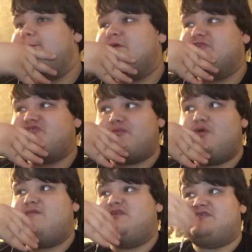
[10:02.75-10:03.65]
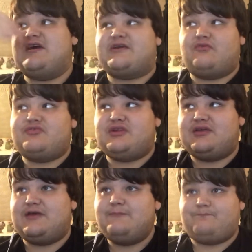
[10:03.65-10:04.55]
Those are some movies that can
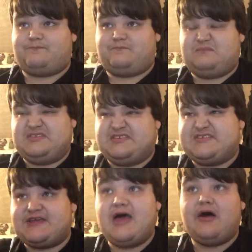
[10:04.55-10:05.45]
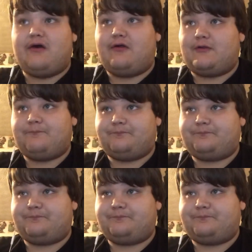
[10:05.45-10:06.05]
really sell